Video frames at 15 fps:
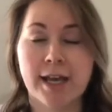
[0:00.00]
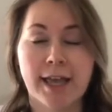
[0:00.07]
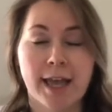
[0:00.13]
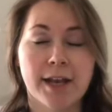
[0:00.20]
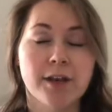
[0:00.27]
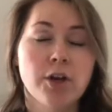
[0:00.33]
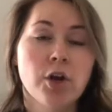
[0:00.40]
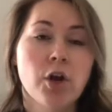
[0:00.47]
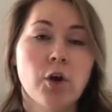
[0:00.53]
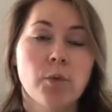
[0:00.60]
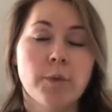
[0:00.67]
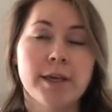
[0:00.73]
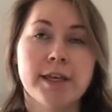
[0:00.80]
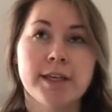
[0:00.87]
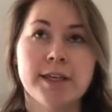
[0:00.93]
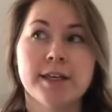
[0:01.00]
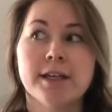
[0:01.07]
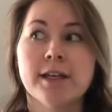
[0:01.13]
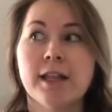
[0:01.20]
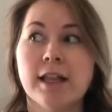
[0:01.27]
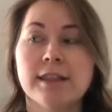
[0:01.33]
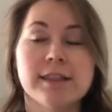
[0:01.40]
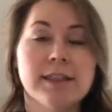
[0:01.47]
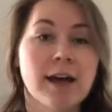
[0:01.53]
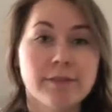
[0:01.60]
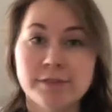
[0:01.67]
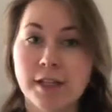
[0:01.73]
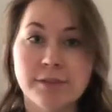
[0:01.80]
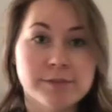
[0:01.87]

Again, we love